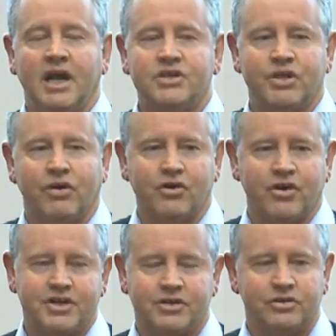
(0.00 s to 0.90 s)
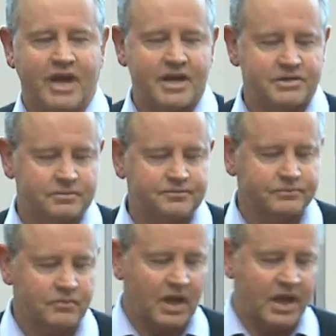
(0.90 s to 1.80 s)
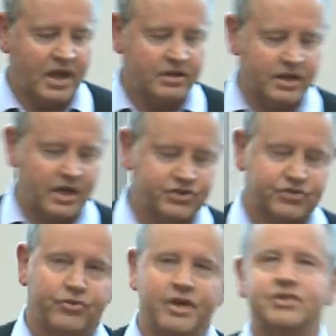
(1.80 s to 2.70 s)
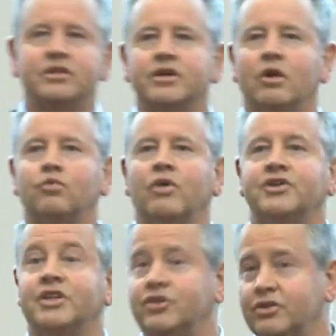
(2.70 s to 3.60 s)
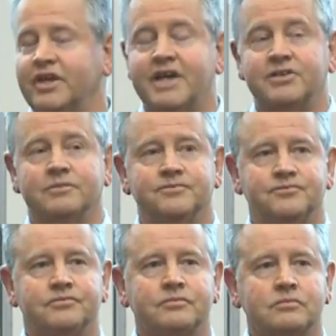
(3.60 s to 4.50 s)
And so I agreed to do that. And just recently, I did do that,